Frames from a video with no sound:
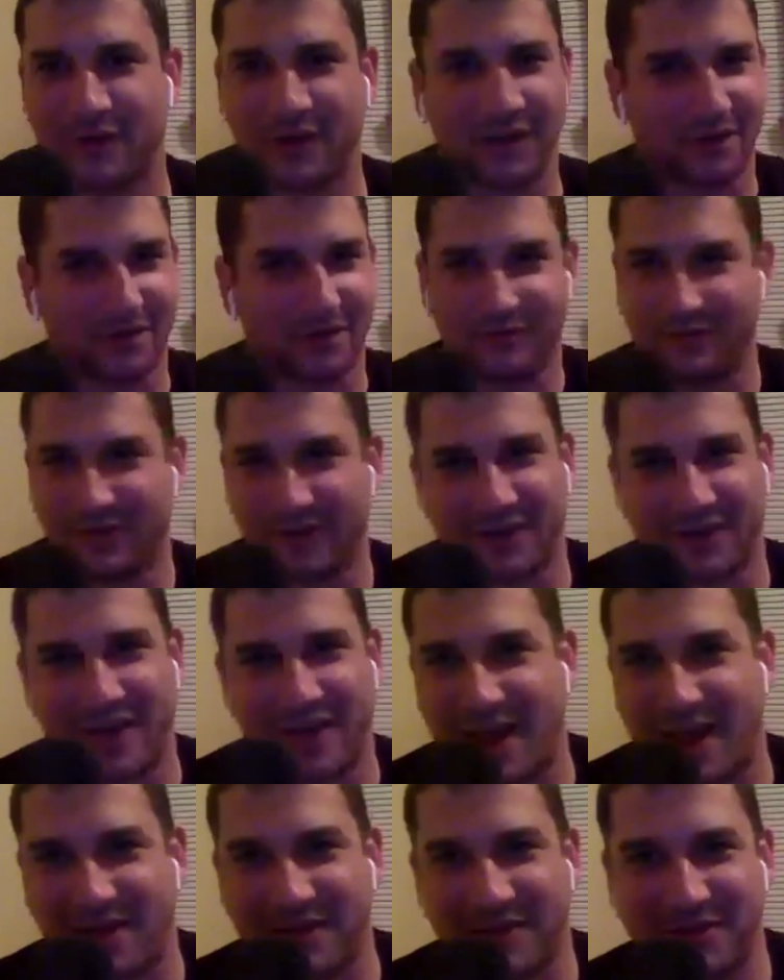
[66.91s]
like
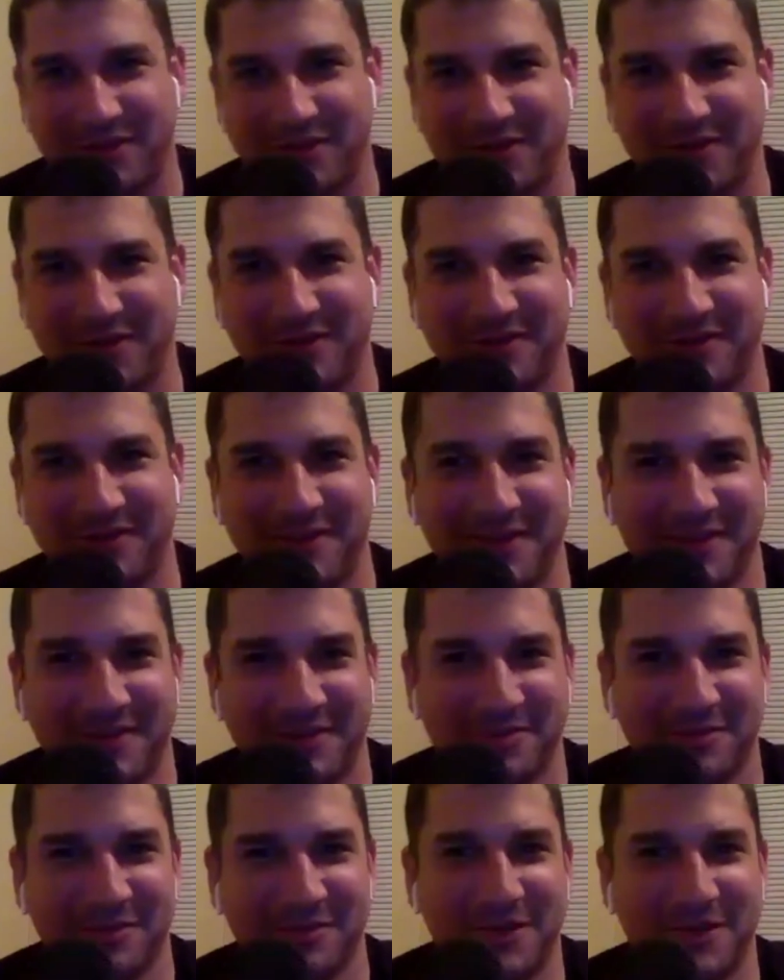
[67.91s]
that. So
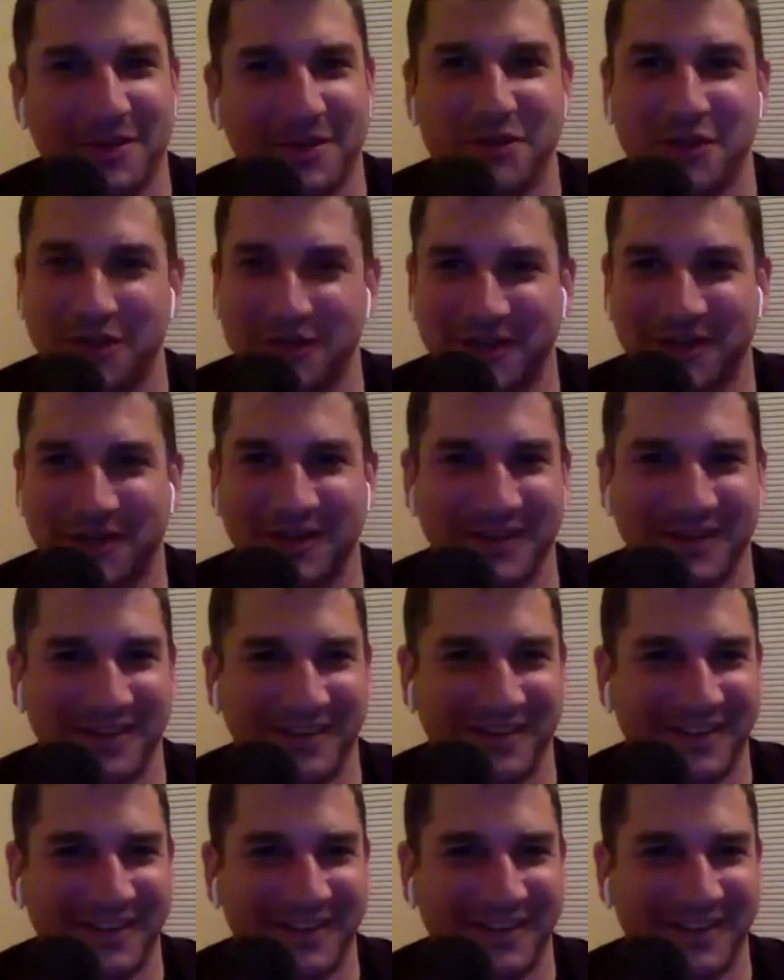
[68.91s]
adjusting.